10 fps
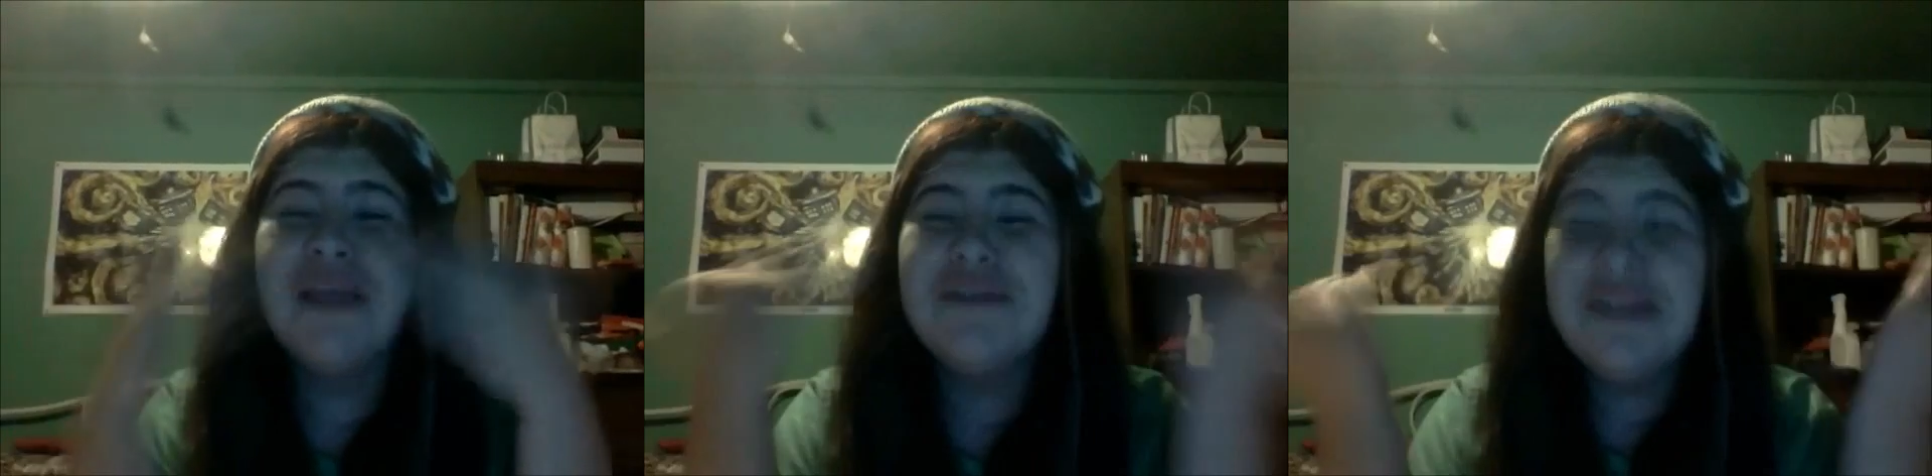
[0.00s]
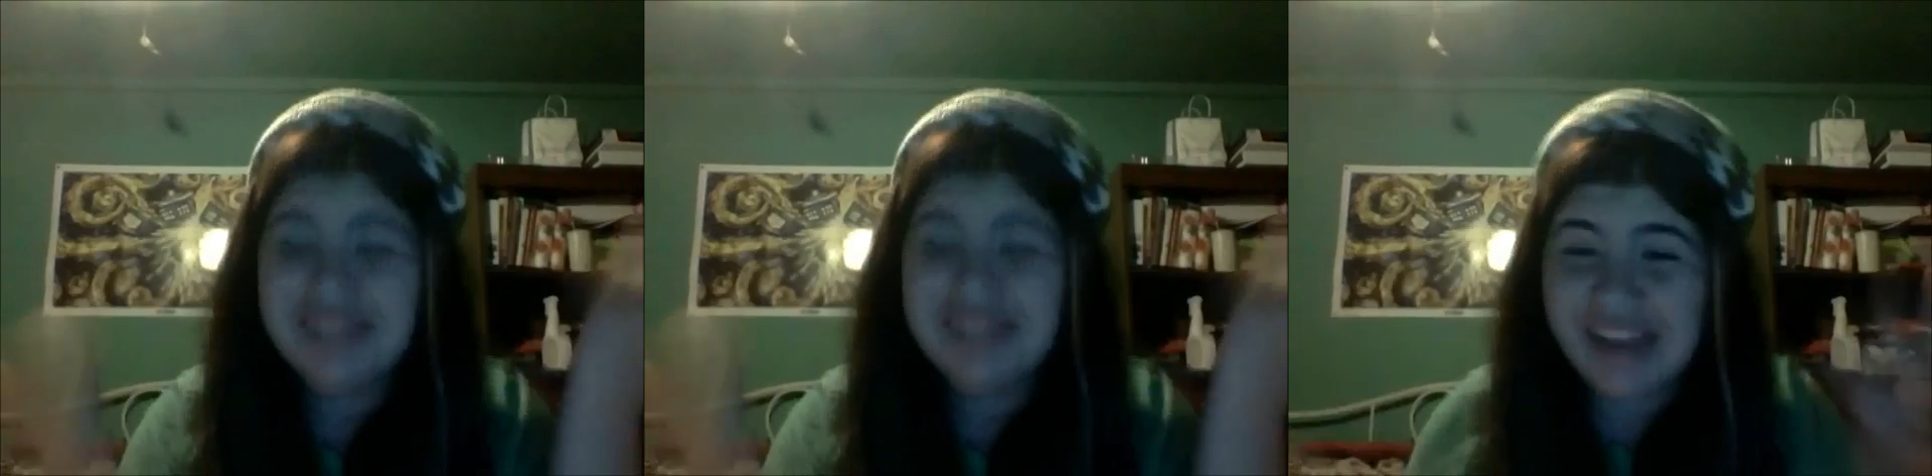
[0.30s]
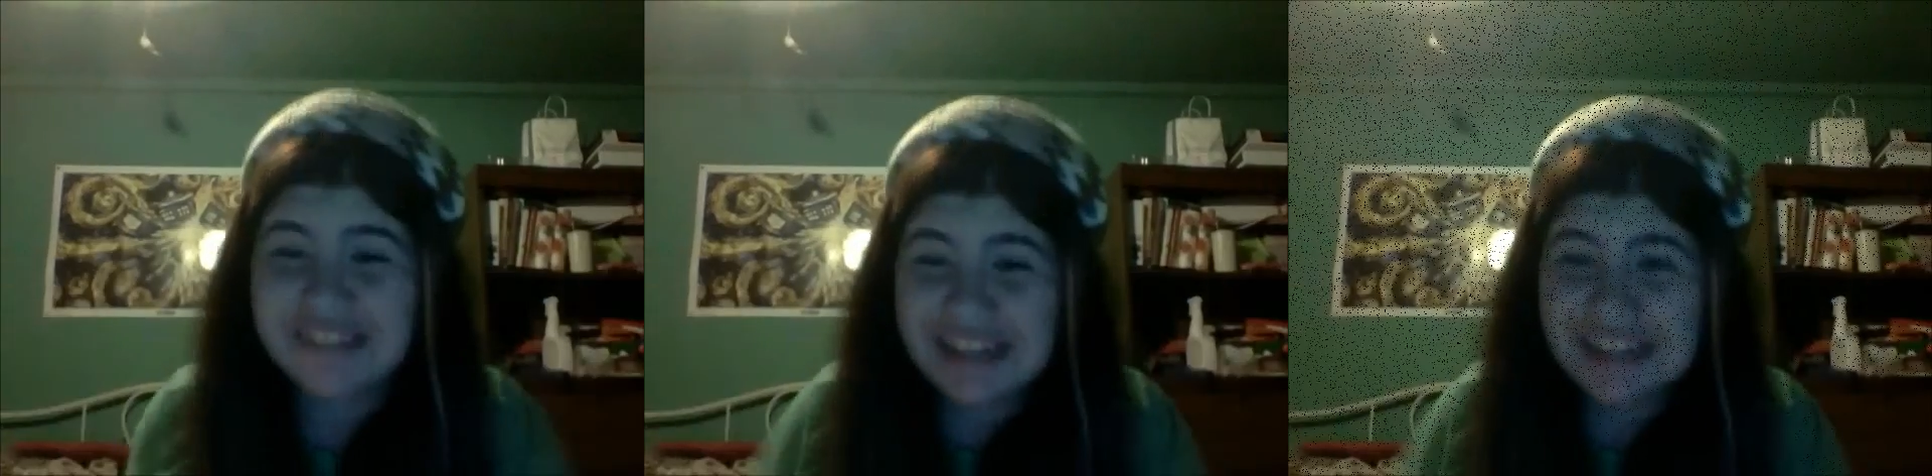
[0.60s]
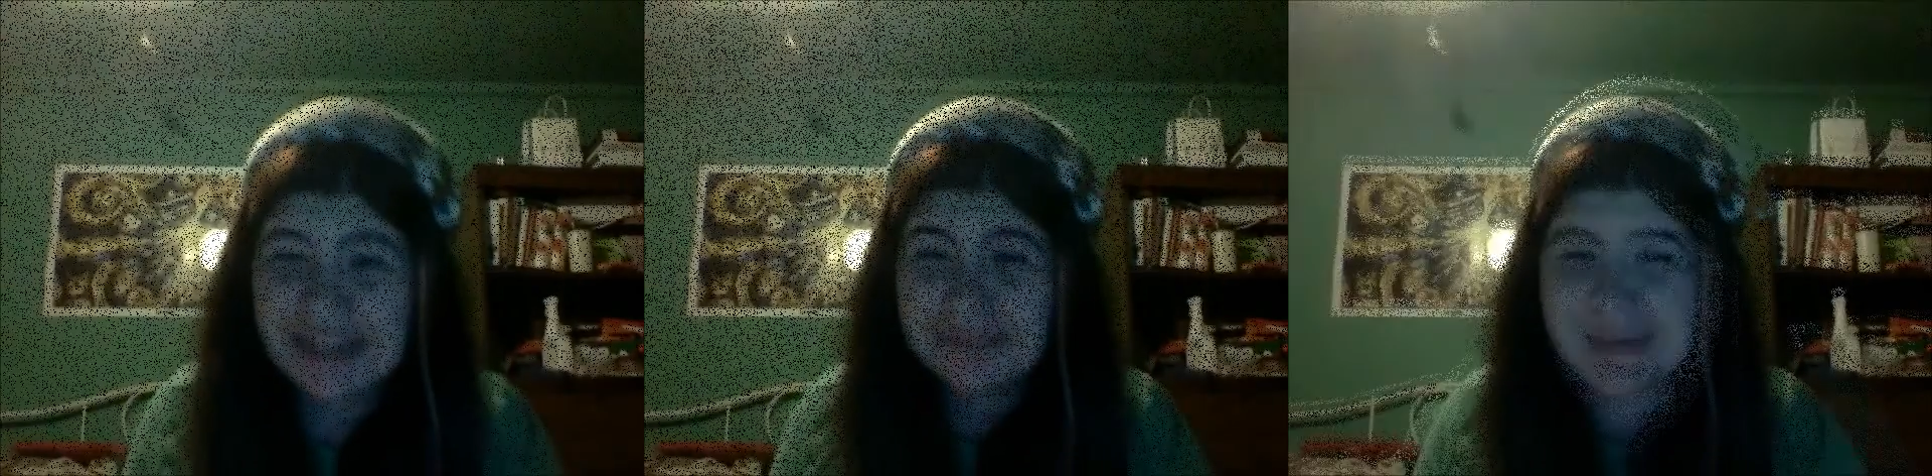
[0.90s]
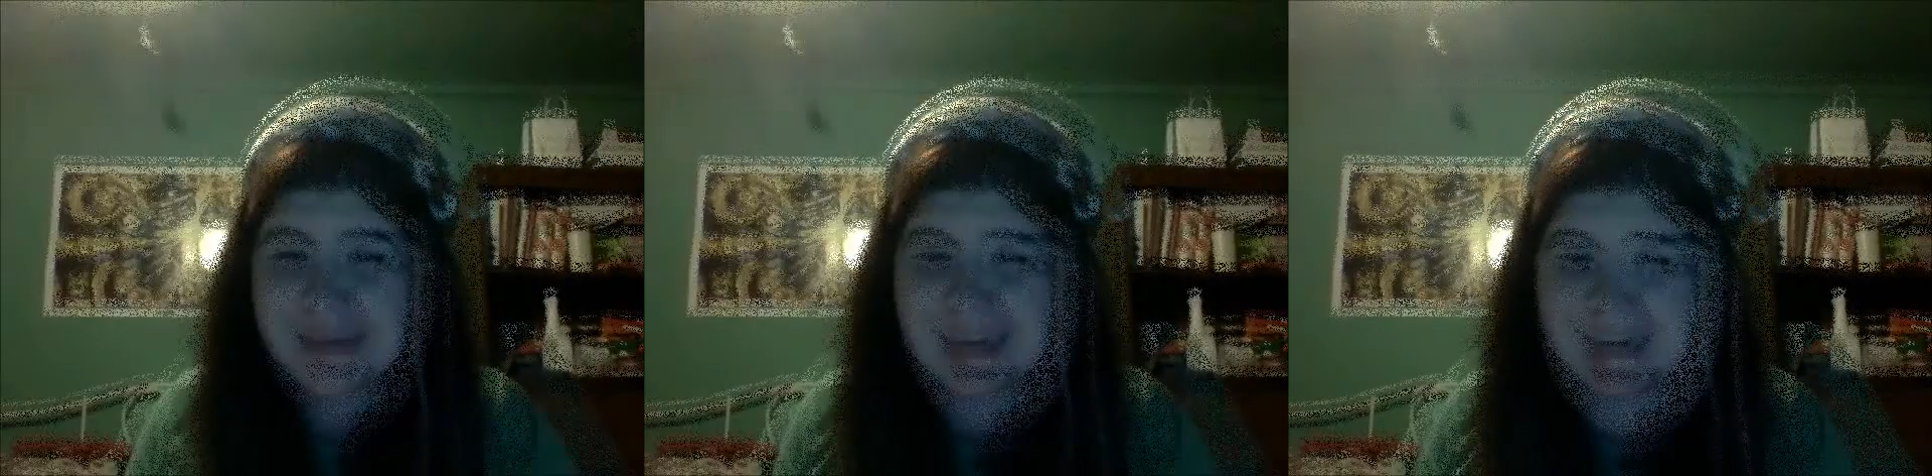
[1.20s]
they were destined to
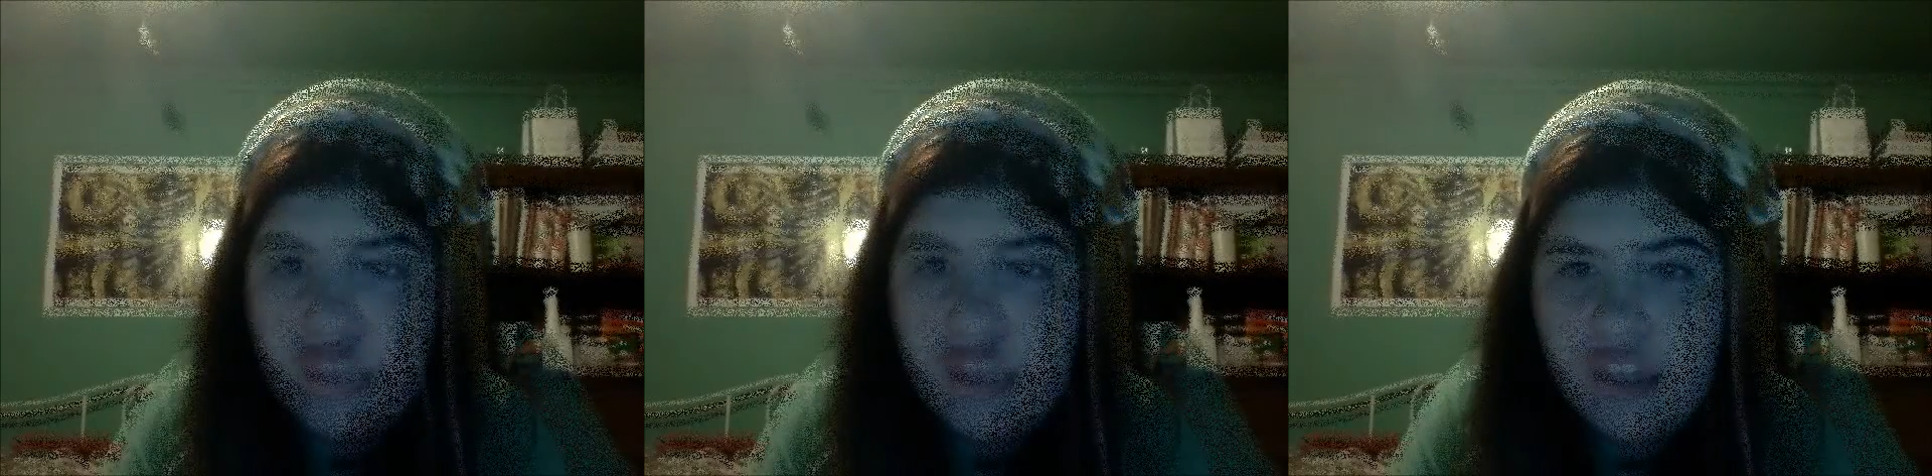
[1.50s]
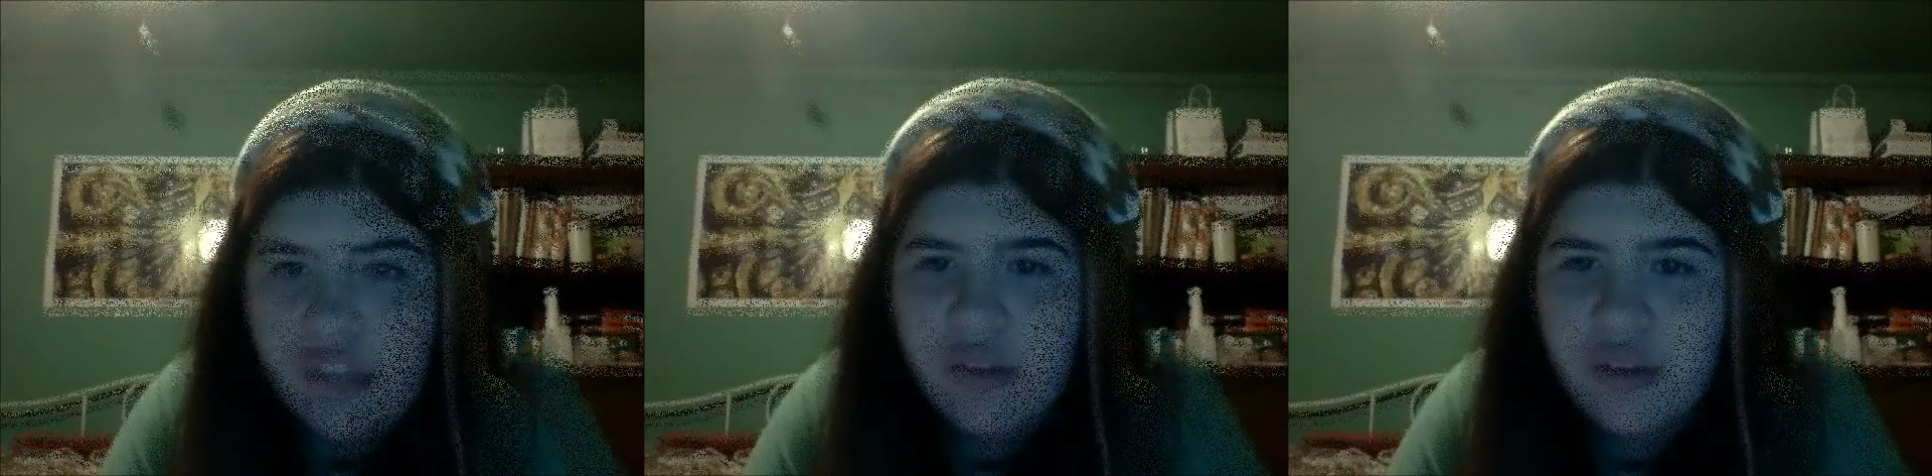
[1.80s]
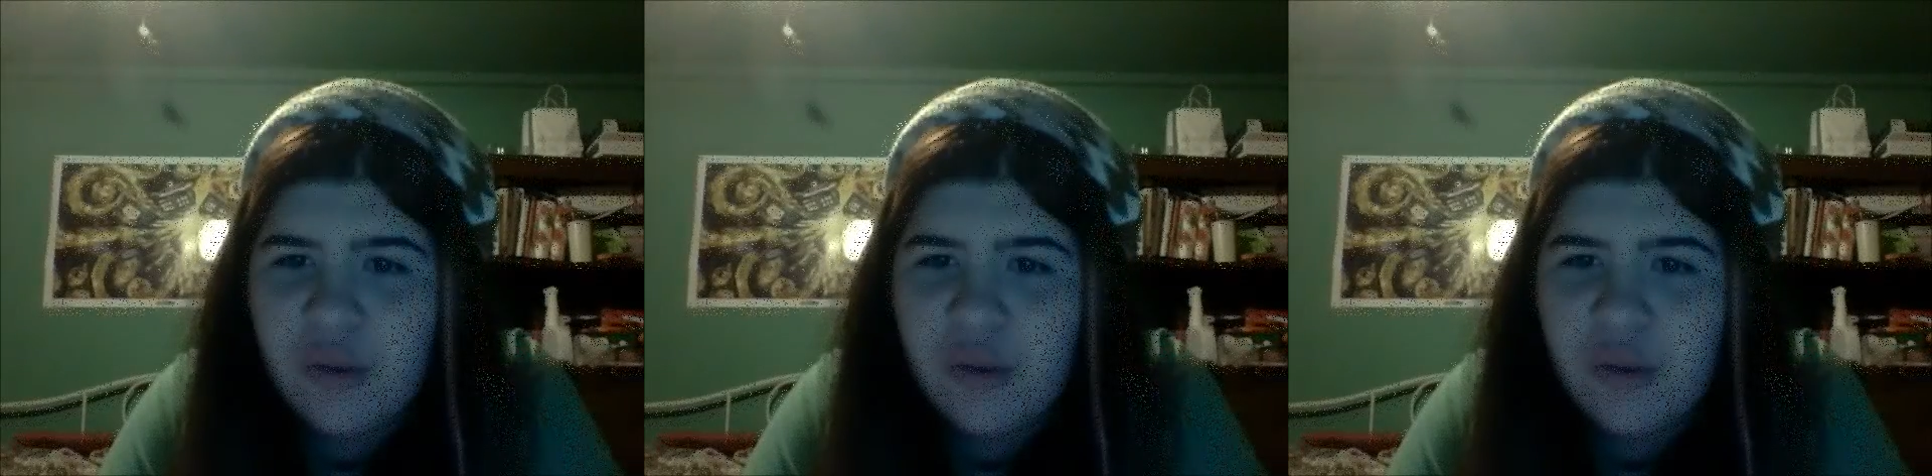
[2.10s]
be together.